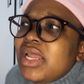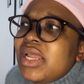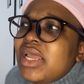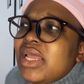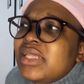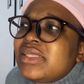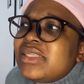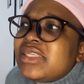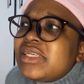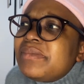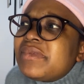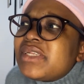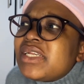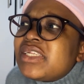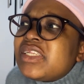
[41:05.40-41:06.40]
it
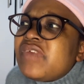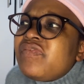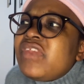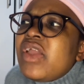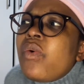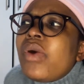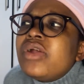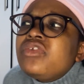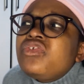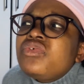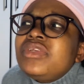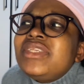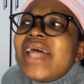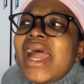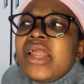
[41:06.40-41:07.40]
seems as if they want to
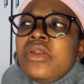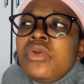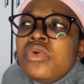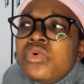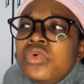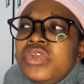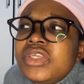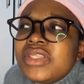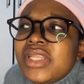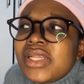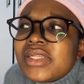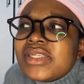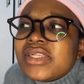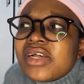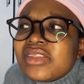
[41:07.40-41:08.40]
dilute the
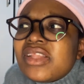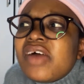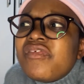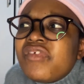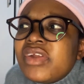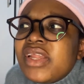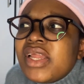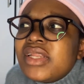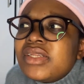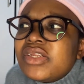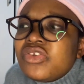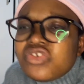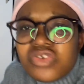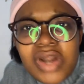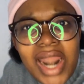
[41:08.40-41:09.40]
South African
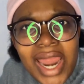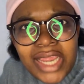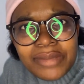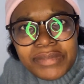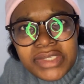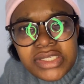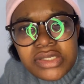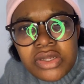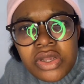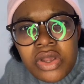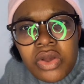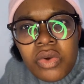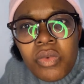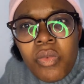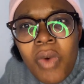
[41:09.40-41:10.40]
tribes
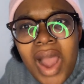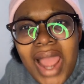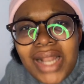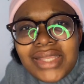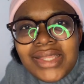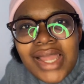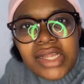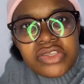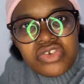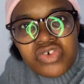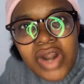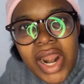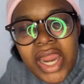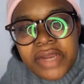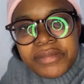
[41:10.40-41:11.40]
while their
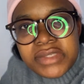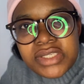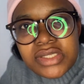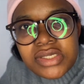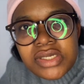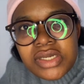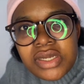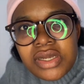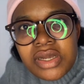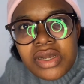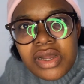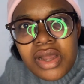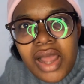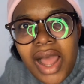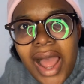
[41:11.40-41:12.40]
tribes
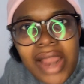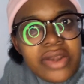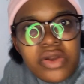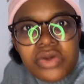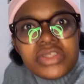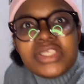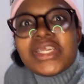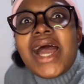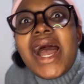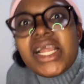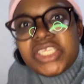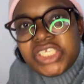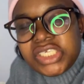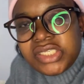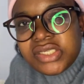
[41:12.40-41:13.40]
are not
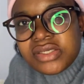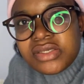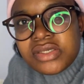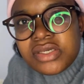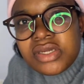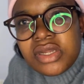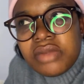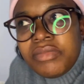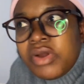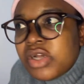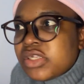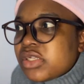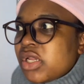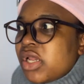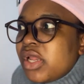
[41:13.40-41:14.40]
touched.
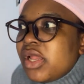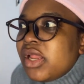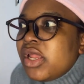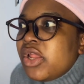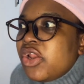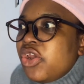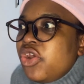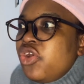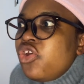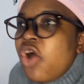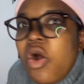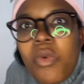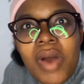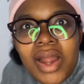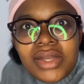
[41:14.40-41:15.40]
Because
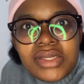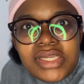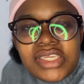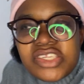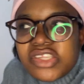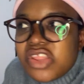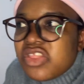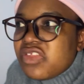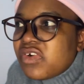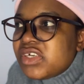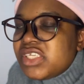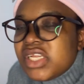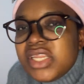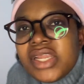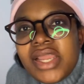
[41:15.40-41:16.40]
no one is
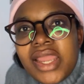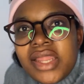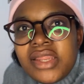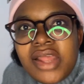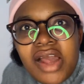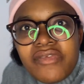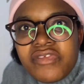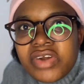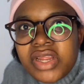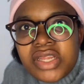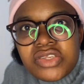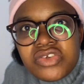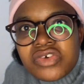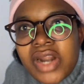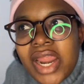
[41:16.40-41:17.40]
threatening any African
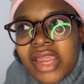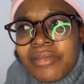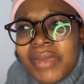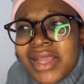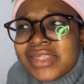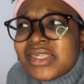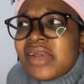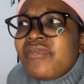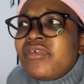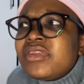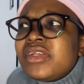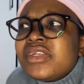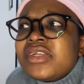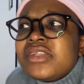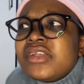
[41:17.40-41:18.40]
tribe except for
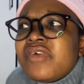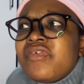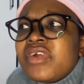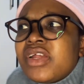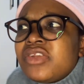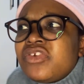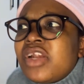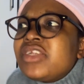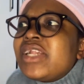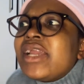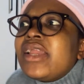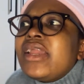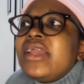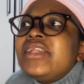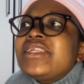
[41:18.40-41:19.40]
the South African tribe.
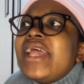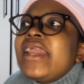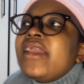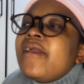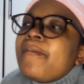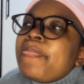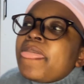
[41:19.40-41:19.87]
It's like